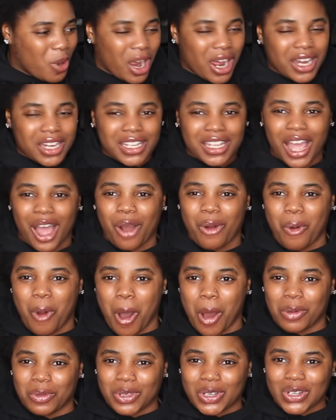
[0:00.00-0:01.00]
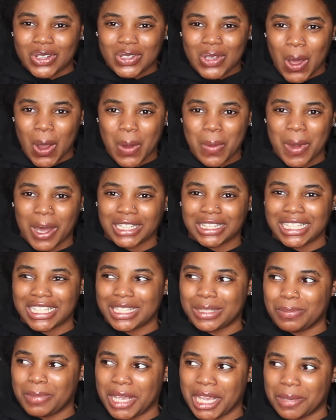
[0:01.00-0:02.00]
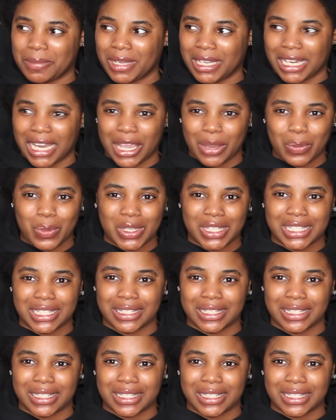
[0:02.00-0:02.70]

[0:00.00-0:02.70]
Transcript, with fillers: why do y'all want me to talk about this baby? Like,